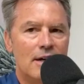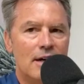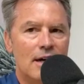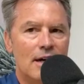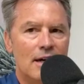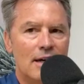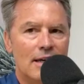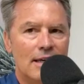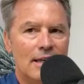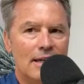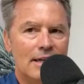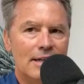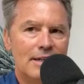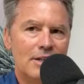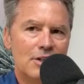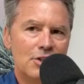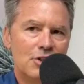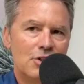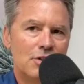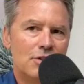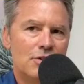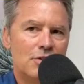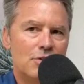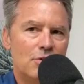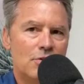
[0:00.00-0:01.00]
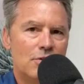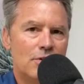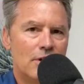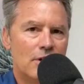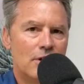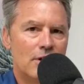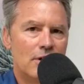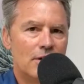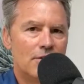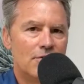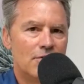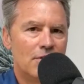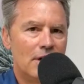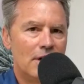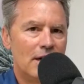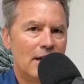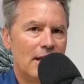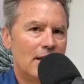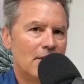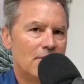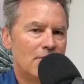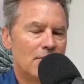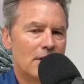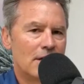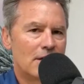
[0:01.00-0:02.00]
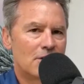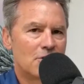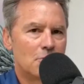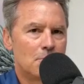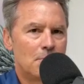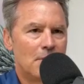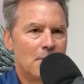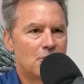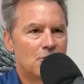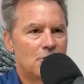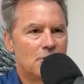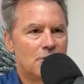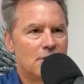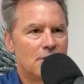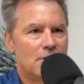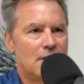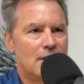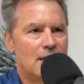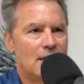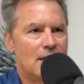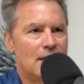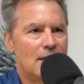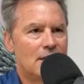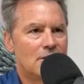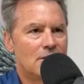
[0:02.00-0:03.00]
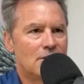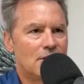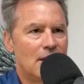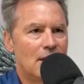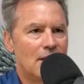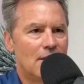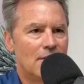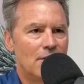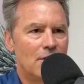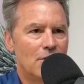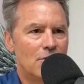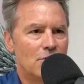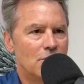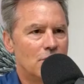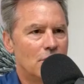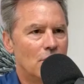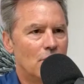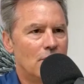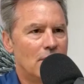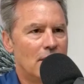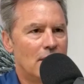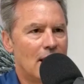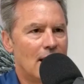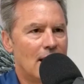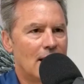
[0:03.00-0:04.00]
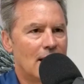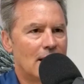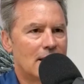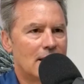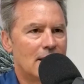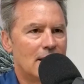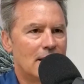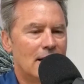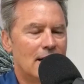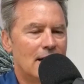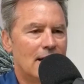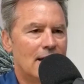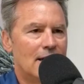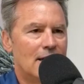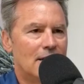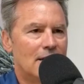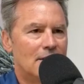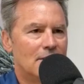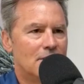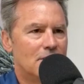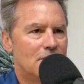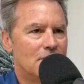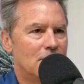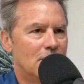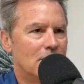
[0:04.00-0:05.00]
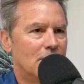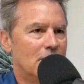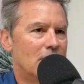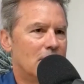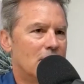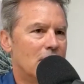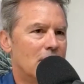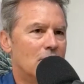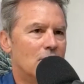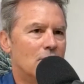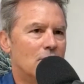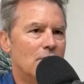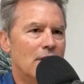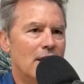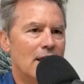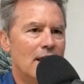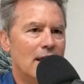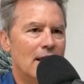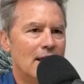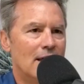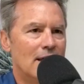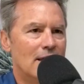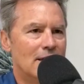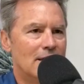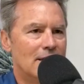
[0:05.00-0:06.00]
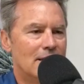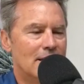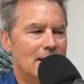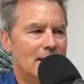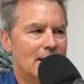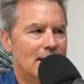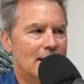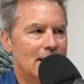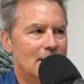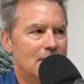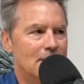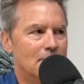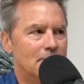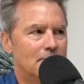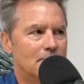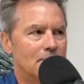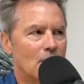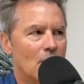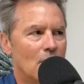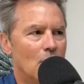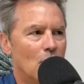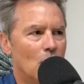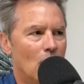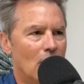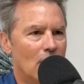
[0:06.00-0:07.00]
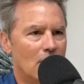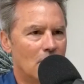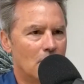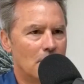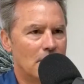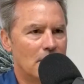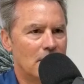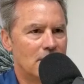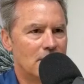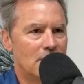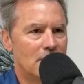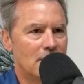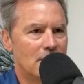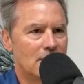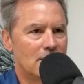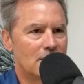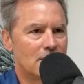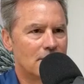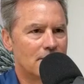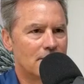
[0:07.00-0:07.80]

in addition to their Infinite FX specialty inks and their Zodiac silicone and water-based inks.